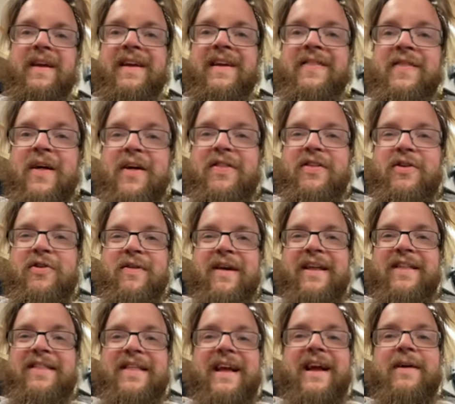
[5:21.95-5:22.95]
Another
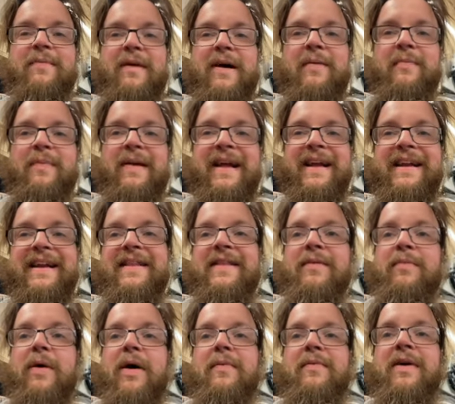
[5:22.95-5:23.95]
great thing about being in the
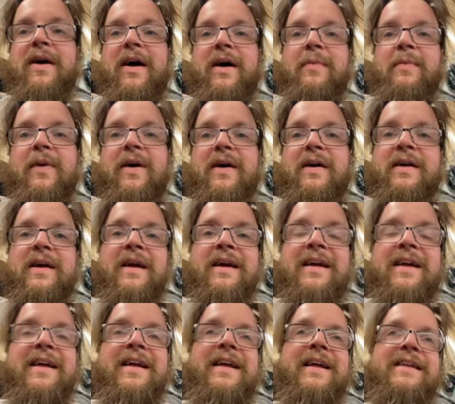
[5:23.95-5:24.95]
pub car park
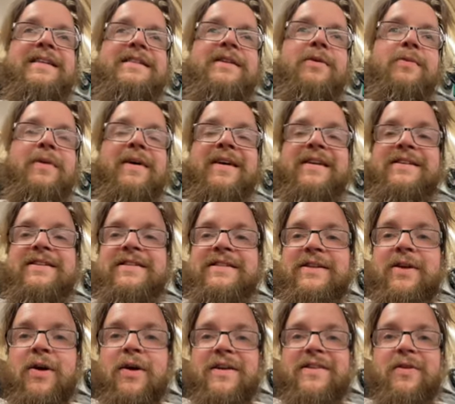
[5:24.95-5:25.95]
is that we're just
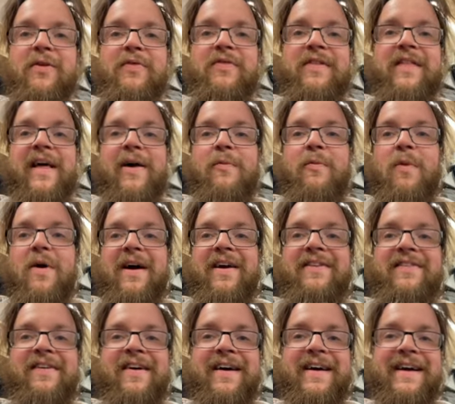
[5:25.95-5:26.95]
hooked onto their
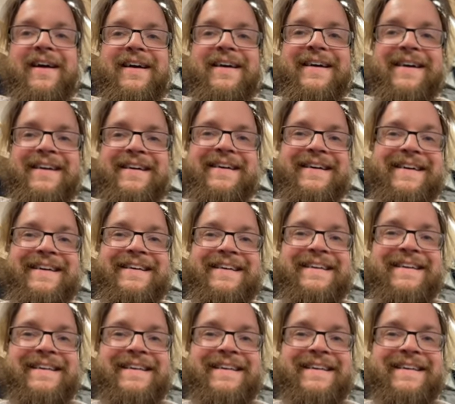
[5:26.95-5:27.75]
Wi-Fi. Yeah.